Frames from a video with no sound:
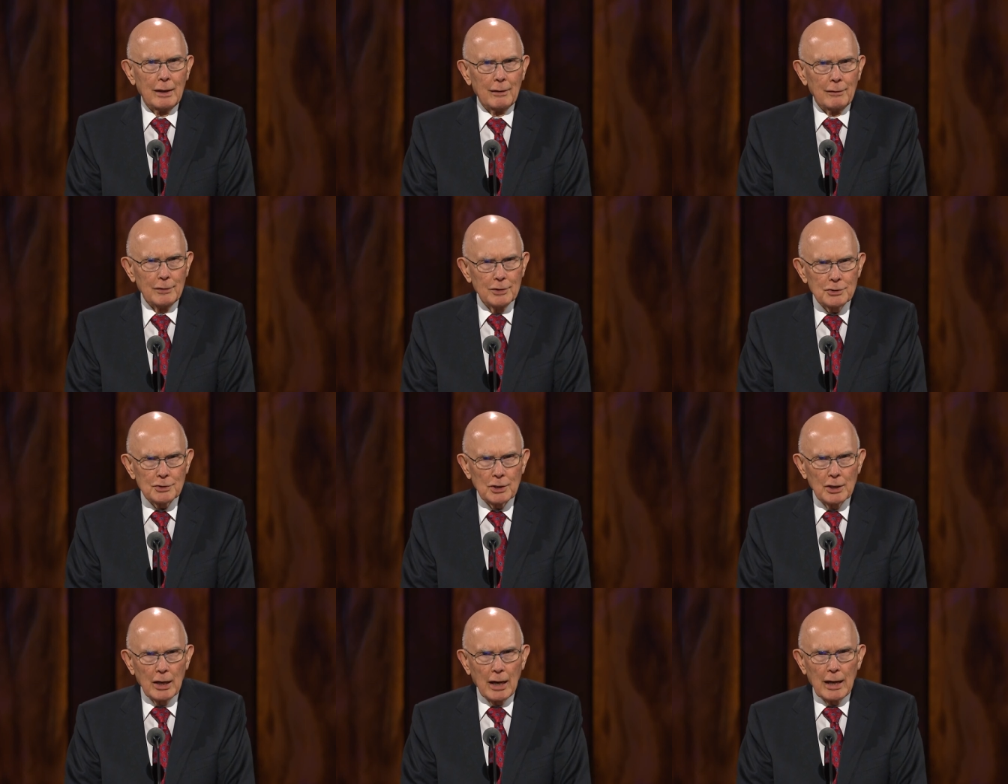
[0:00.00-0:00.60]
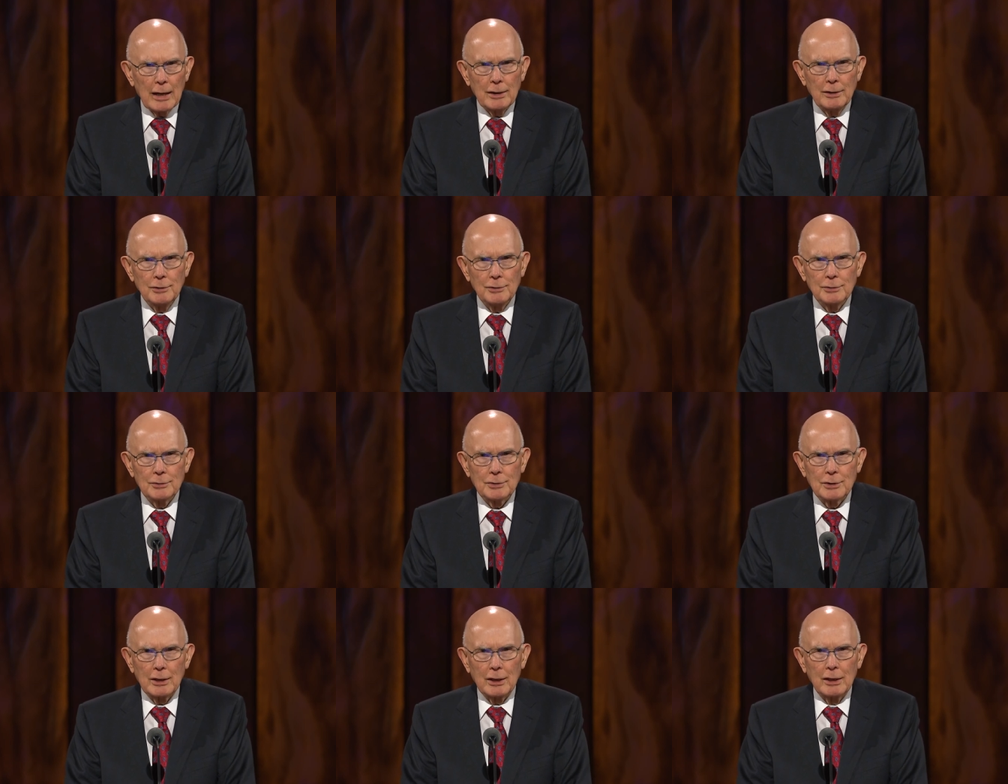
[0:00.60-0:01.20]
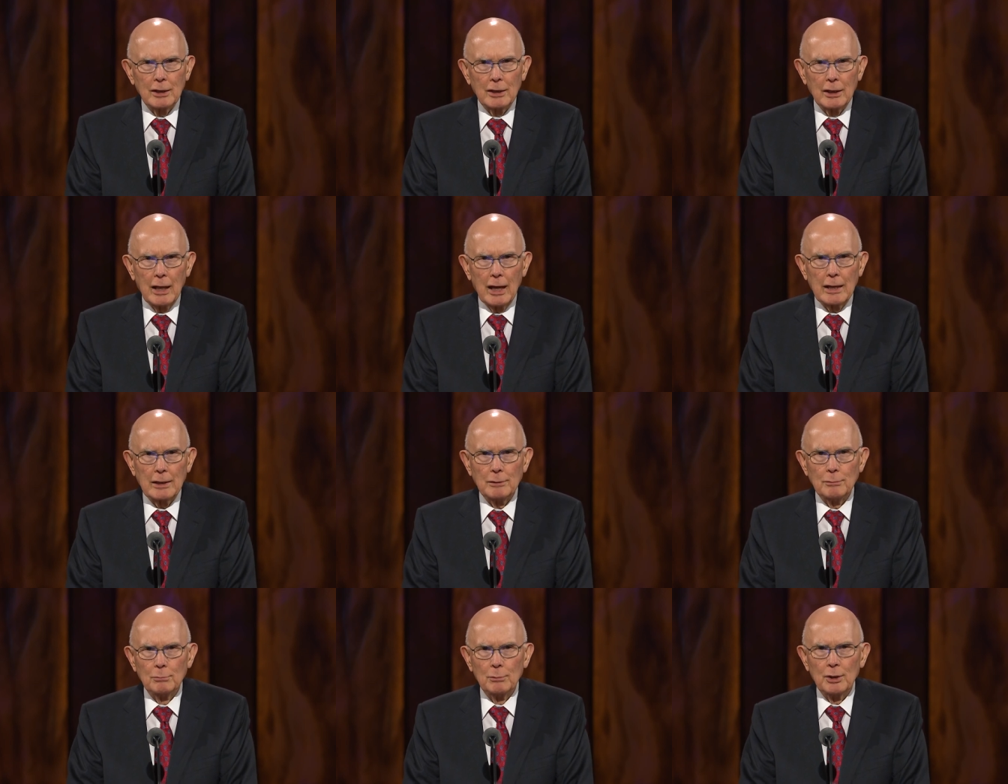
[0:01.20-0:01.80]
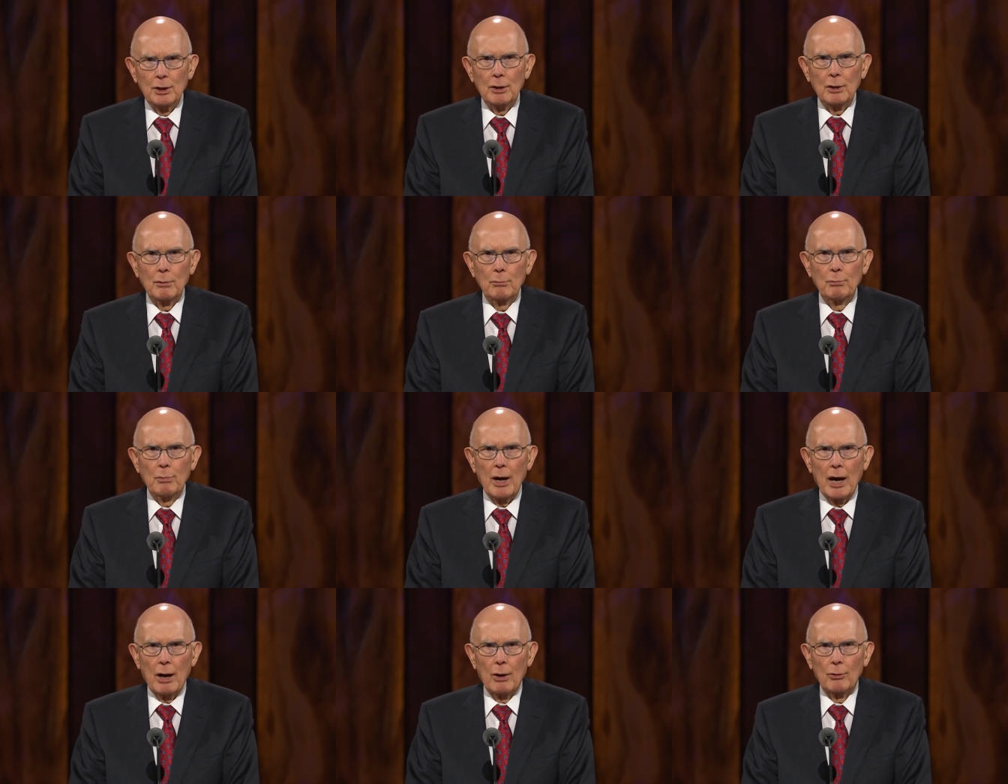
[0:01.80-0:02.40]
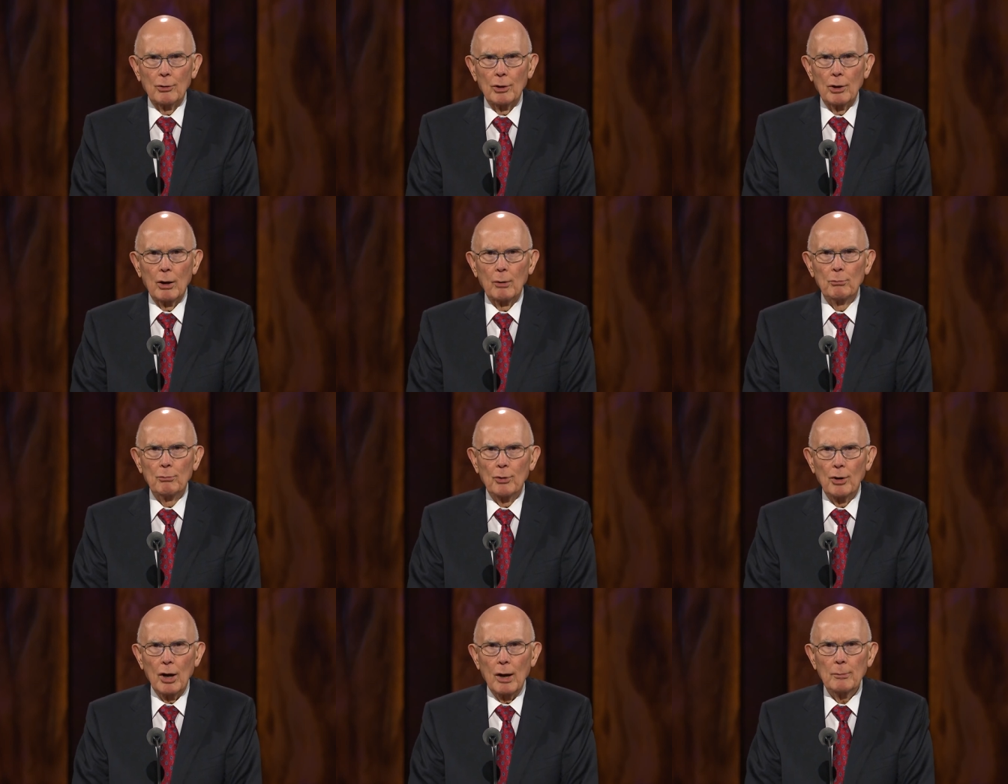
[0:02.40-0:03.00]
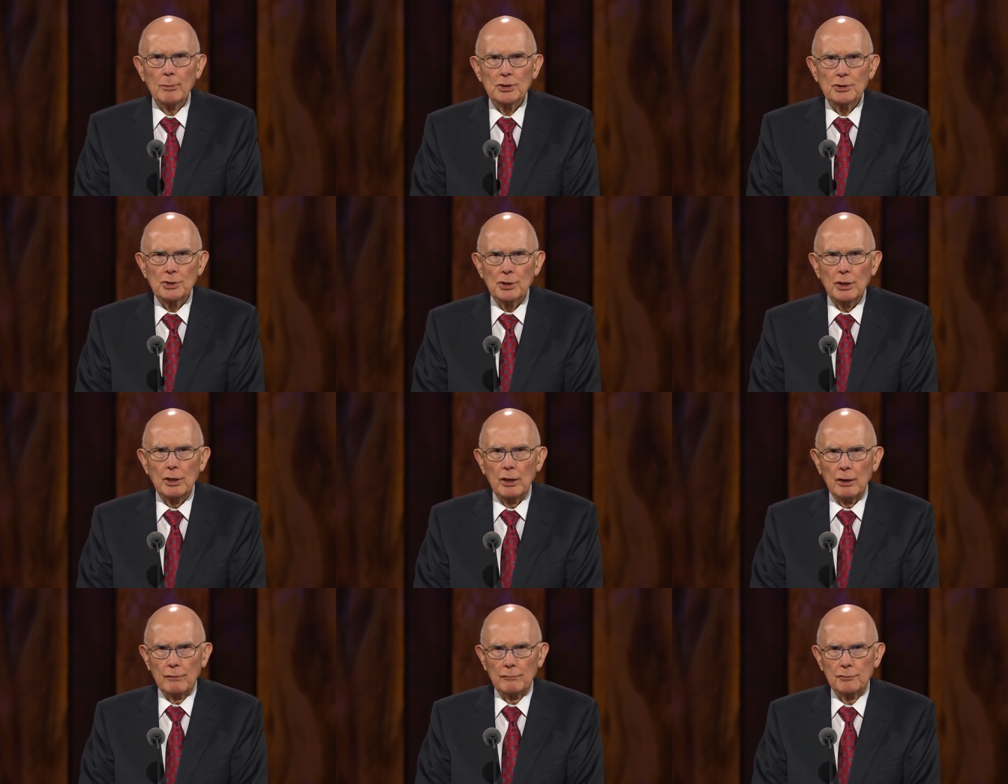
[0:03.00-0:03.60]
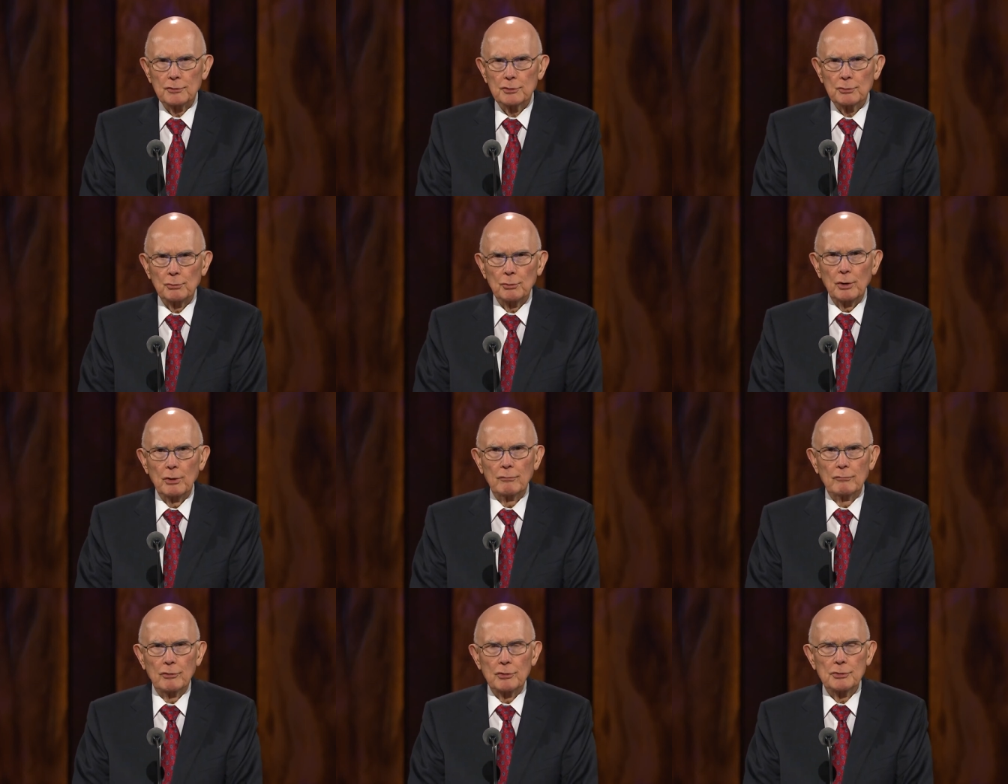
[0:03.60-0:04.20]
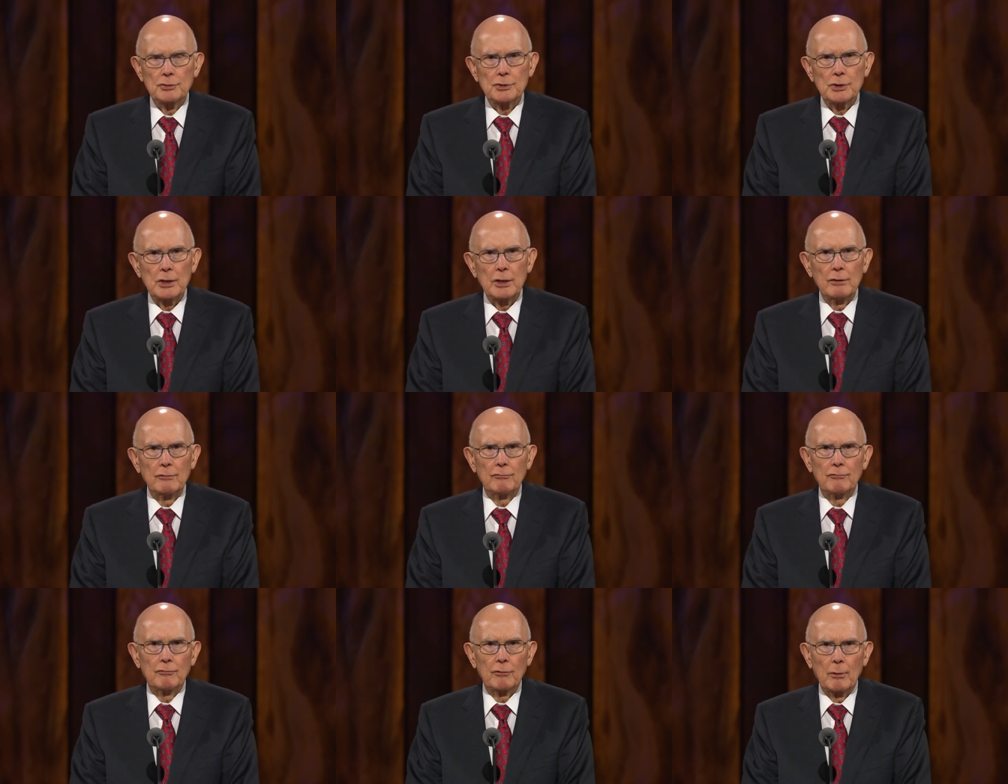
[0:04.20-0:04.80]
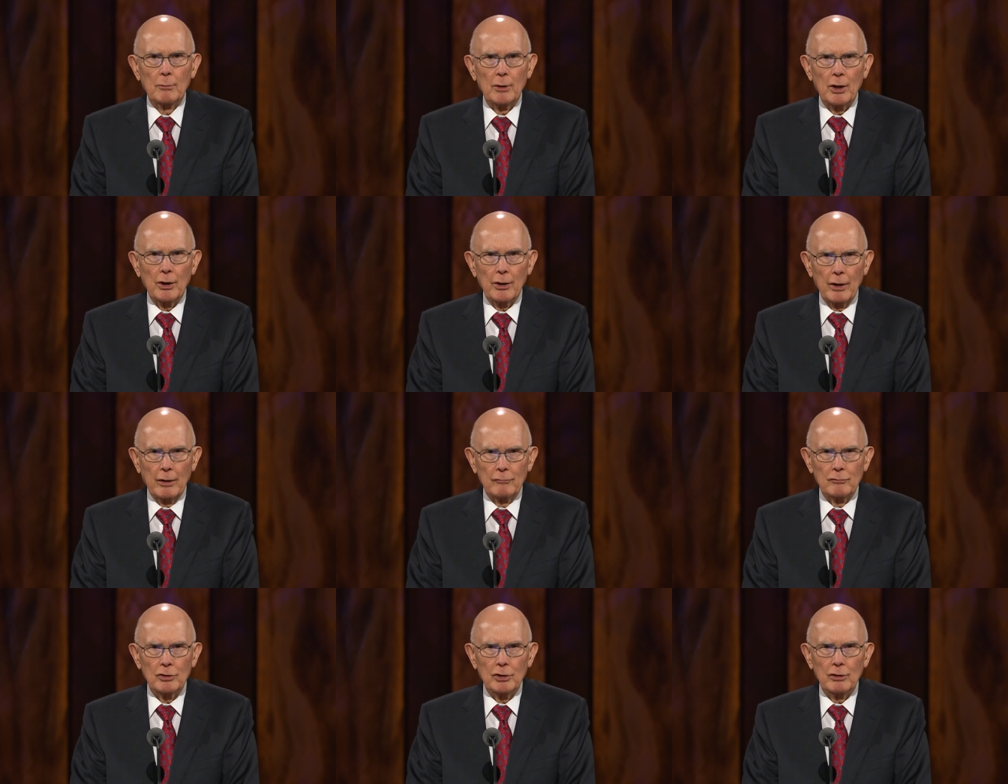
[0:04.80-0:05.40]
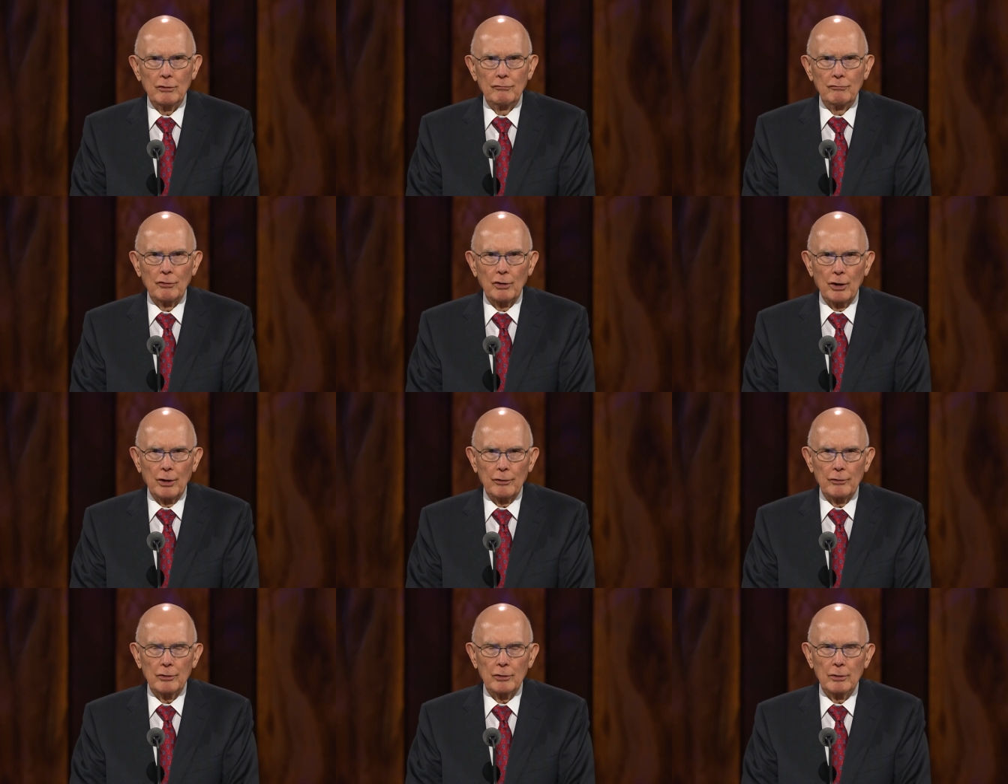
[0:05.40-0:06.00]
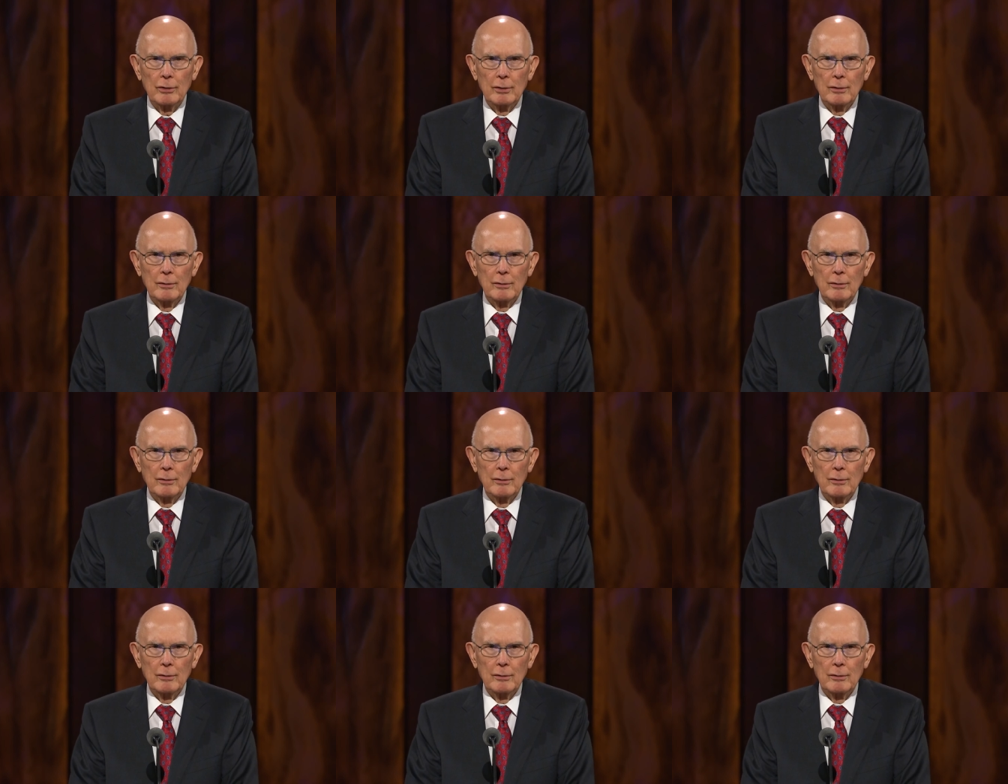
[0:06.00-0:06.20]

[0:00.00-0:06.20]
This guidance and enlightenment and power are promised gifts we have received from our Heavenly Father.